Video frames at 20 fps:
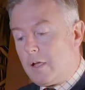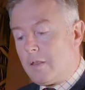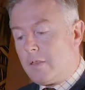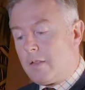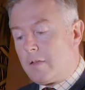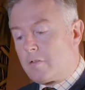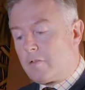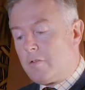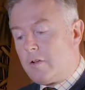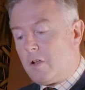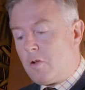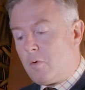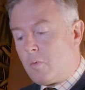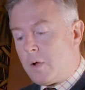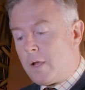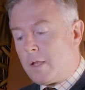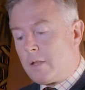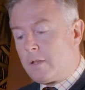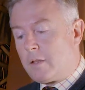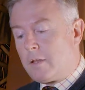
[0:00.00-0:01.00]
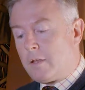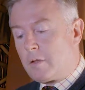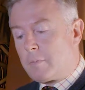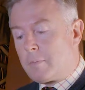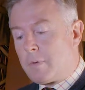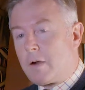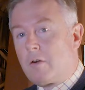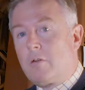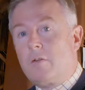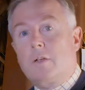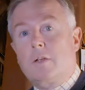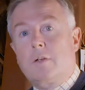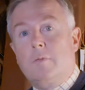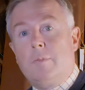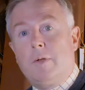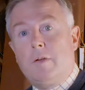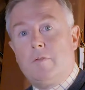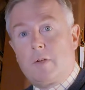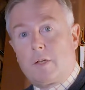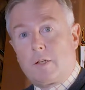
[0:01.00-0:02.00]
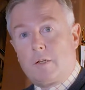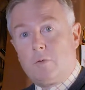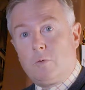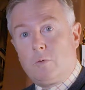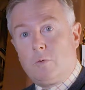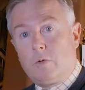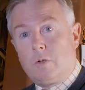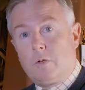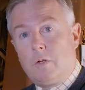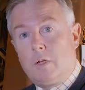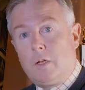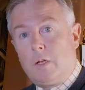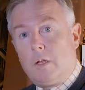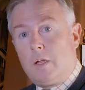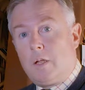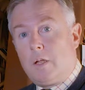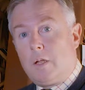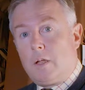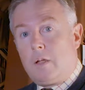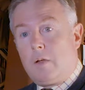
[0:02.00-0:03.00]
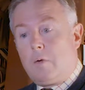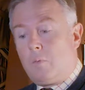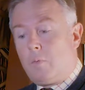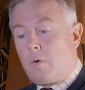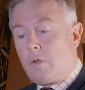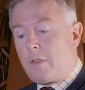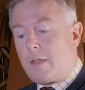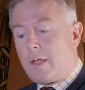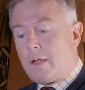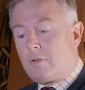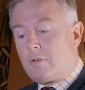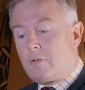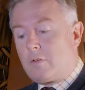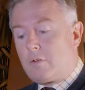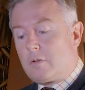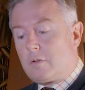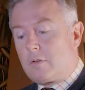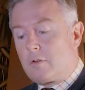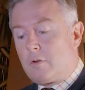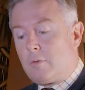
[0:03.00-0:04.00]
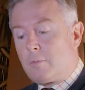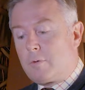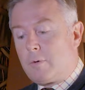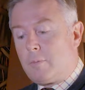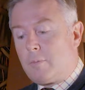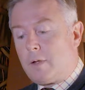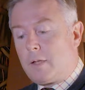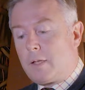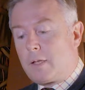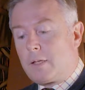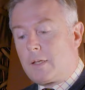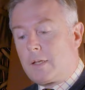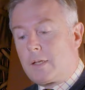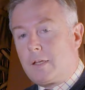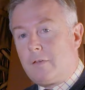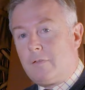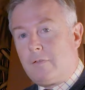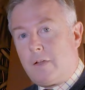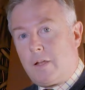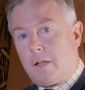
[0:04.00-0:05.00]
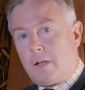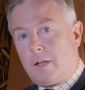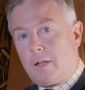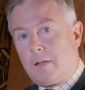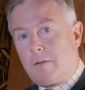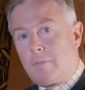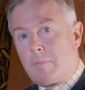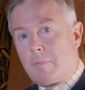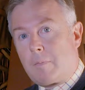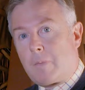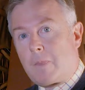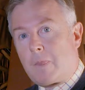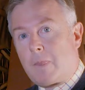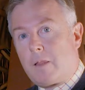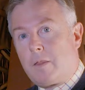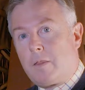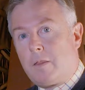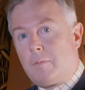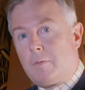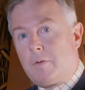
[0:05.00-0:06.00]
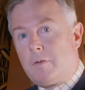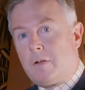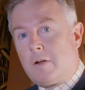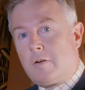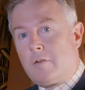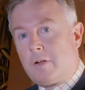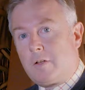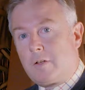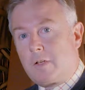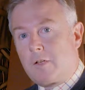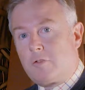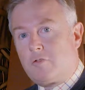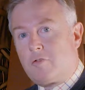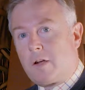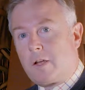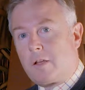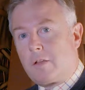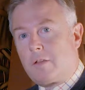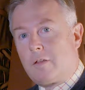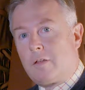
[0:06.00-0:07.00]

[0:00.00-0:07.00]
and there's no way that those barrels could be restored without compromising severely the material strength